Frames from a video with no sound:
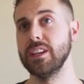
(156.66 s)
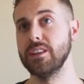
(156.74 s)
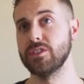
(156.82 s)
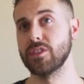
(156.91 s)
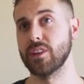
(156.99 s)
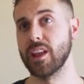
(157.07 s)
of
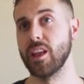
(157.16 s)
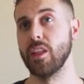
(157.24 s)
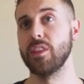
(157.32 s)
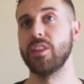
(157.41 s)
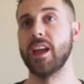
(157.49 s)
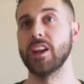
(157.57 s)
Eastern
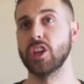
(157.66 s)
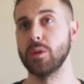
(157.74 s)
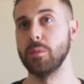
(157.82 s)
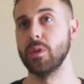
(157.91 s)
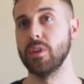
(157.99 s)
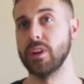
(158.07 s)
Health and
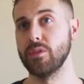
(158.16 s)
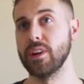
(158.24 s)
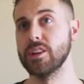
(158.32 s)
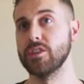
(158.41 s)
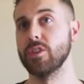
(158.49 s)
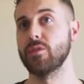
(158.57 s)
community
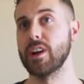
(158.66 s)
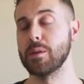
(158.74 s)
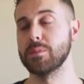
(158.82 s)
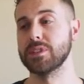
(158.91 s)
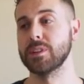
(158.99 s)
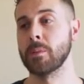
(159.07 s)
regional
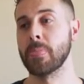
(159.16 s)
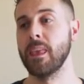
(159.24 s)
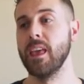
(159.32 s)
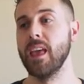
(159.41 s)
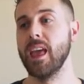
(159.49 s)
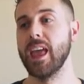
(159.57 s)
reps.
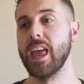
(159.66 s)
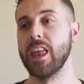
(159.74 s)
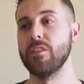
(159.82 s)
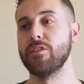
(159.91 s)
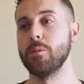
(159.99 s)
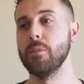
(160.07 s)

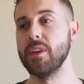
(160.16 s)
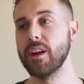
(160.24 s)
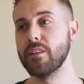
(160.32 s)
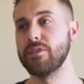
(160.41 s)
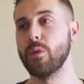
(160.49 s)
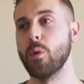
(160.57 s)
And from
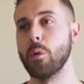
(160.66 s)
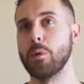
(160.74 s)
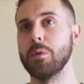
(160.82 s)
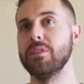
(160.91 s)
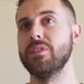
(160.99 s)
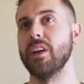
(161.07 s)
there
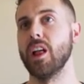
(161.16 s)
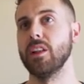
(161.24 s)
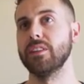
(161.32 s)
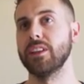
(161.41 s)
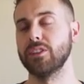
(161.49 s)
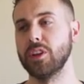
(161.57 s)
forward, we
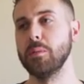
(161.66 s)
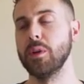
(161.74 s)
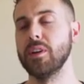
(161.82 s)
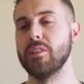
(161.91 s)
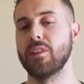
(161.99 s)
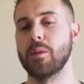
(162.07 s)
felt as
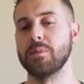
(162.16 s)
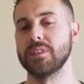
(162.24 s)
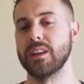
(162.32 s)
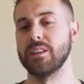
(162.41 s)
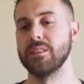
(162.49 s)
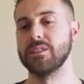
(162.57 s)
community
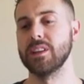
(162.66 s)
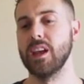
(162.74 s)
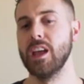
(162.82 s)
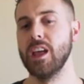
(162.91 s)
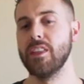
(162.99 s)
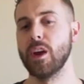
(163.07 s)
representatives
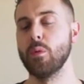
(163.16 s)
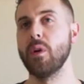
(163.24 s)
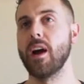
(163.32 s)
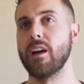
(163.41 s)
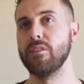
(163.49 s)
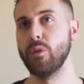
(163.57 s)
that
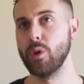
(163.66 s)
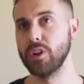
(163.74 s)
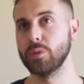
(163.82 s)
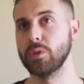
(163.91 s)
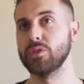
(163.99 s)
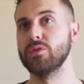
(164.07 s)
our
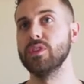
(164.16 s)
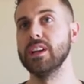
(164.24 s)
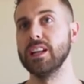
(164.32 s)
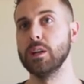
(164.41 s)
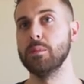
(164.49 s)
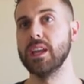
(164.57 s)
voice was
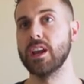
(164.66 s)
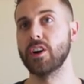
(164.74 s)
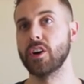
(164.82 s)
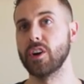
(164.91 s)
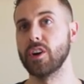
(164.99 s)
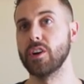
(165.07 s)
really
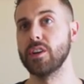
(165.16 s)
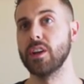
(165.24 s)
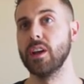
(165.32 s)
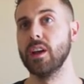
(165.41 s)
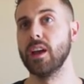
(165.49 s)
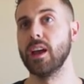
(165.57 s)
being heard
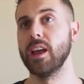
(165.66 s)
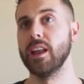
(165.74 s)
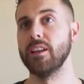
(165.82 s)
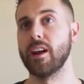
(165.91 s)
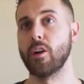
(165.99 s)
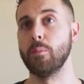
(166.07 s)

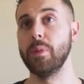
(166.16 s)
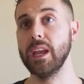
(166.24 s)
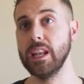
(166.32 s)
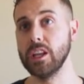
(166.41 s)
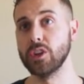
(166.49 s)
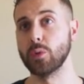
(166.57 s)
and our
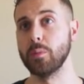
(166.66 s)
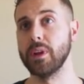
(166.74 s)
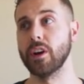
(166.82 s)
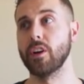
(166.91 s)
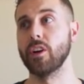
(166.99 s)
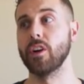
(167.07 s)
opinions were
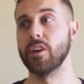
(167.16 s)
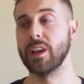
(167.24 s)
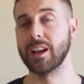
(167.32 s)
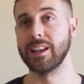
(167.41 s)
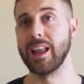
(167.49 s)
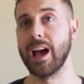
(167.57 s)
being
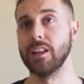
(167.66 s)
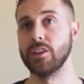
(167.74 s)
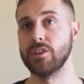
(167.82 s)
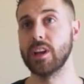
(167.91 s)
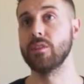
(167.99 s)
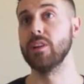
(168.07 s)
heard,
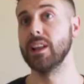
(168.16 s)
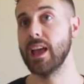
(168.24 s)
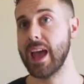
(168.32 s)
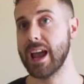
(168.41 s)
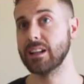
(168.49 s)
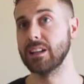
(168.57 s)
acknowledged, and
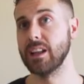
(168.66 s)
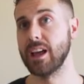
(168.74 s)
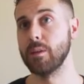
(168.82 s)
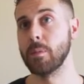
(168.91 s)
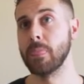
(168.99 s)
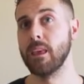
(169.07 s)
really acted
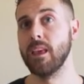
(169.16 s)
on.